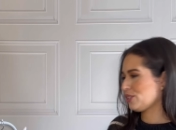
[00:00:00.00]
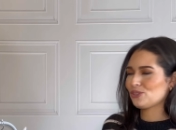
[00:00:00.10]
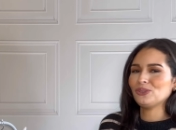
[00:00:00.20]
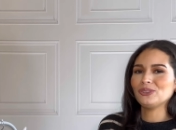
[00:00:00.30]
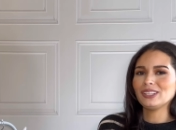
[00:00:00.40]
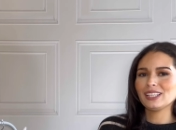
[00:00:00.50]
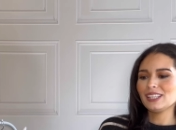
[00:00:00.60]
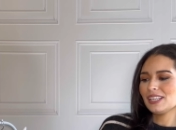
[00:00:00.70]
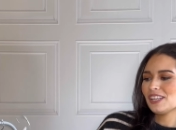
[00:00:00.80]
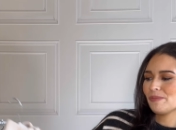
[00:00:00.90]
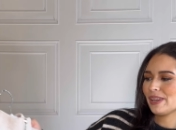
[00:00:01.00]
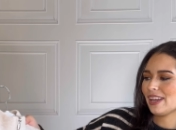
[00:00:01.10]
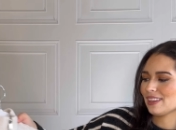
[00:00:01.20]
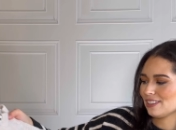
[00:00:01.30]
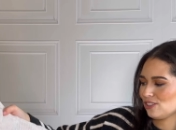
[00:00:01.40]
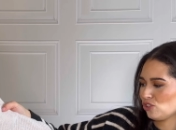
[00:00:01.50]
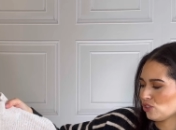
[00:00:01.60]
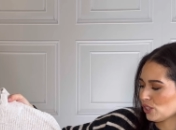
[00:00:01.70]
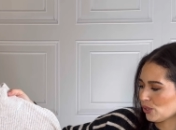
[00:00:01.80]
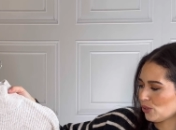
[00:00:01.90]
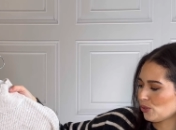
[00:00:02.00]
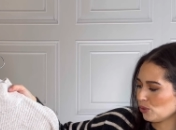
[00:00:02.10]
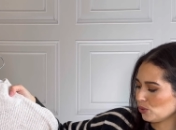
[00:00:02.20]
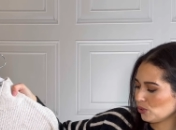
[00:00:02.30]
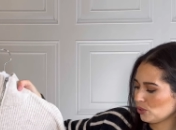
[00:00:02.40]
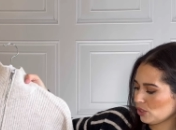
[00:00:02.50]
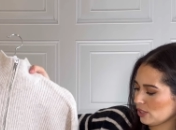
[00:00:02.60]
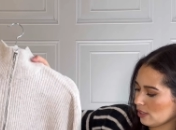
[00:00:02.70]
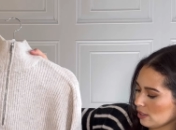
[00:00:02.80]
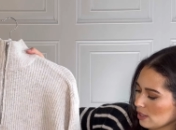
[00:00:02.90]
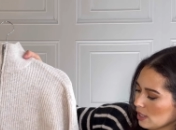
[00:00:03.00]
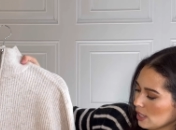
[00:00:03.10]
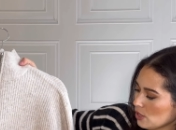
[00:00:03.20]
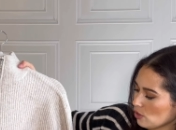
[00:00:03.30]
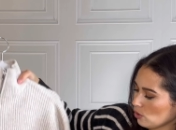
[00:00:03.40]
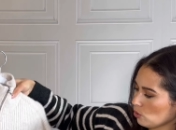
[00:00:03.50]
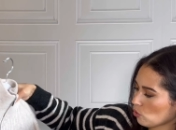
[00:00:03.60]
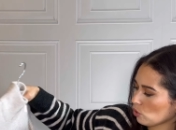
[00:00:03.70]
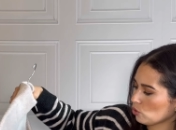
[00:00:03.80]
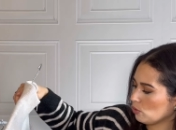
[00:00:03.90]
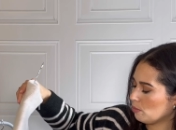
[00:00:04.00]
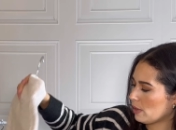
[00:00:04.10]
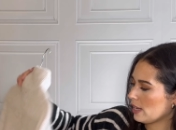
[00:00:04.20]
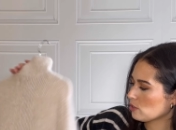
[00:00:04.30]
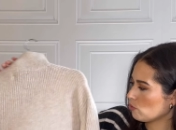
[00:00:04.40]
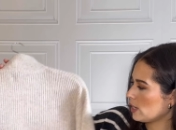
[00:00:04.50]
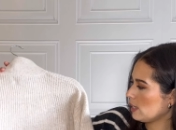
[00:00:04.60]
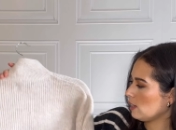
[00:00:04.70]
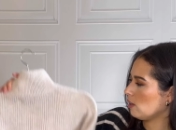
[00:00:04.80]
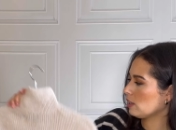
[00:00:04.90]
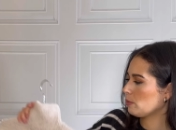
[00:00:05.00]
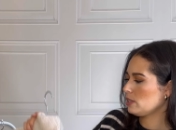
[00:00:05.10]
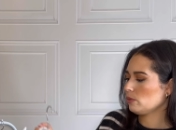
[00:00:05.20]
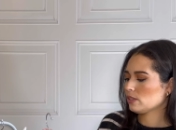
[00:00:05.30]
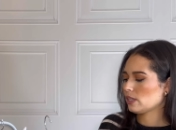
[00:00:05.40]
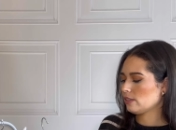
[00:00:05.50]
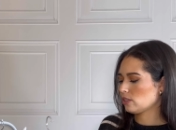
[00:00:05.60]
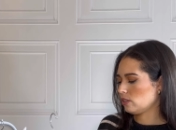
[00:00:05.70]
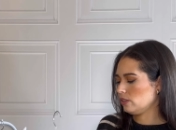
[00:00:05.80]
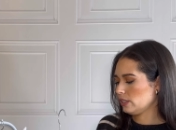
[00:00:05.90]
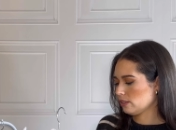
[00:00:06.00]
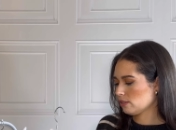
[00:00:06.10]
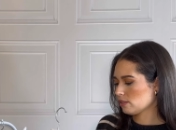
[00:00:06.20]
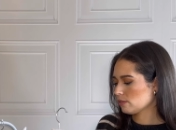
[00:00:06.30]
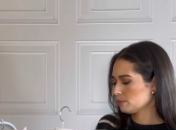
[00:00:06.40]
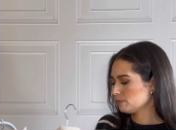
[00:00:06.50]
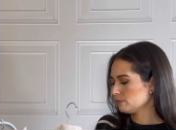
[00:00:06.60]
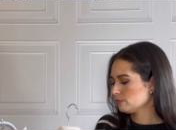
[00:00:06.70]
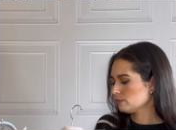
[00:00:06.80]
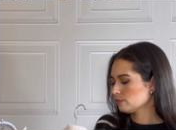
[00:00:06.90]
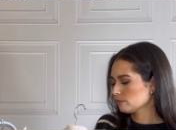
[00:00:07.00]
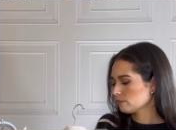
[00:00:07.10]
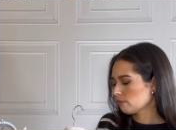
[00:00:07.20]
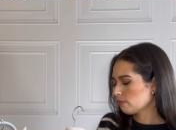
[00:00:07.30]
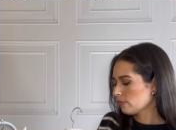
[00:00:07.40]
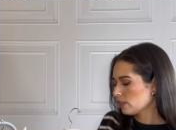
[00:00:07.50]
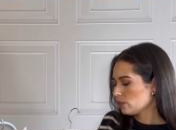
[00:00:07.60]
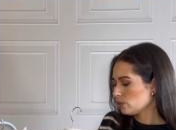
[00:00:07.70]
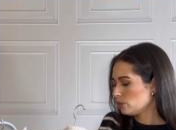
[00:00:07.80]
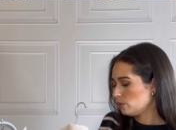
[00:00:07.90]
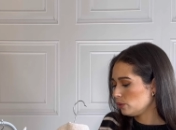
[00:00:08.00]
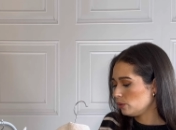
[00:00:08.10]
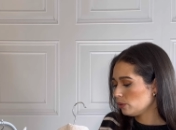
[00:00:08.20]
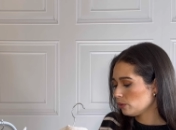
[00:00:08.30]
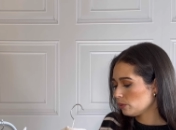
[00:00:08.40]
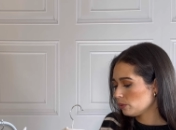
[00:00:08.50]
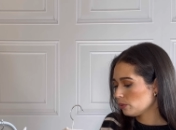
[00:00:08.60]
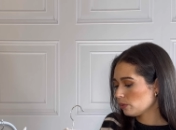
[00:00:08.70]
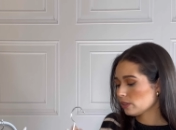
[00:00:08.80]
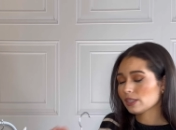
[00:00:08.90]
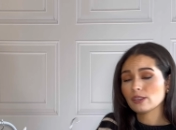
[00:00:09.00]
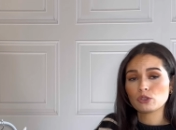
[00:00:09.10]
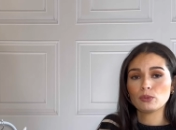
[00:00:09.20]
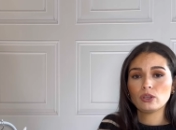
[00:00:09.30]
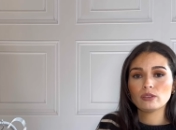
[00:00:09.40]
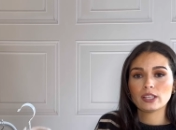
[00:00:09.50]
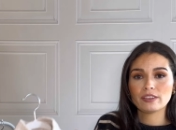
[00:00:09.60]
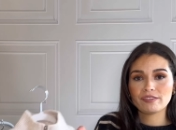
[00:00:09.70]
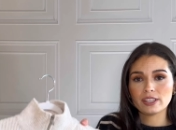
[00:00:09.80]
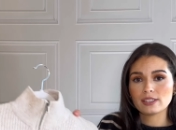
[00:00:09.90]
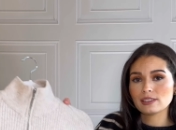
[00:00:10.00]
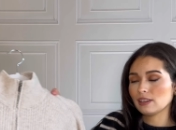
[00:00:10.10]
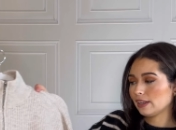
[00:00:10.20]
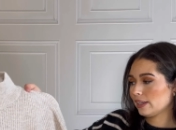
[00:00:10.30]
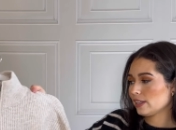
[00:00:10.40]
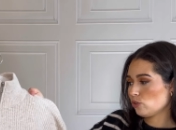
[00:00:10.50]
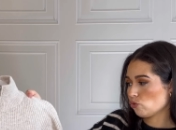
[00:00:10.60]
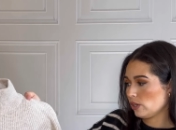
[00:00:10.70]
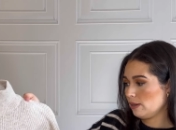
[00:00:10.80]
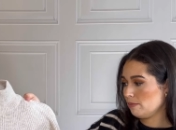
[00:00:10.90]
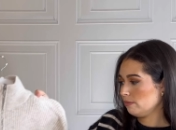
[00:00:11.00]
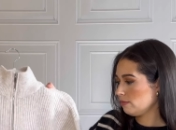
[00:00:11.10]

this haul. But yeah, this is just a gorgeous neutral jumper. It's really long. Let me see what size I've got in this. Do do do. A size small and it fits like a dream.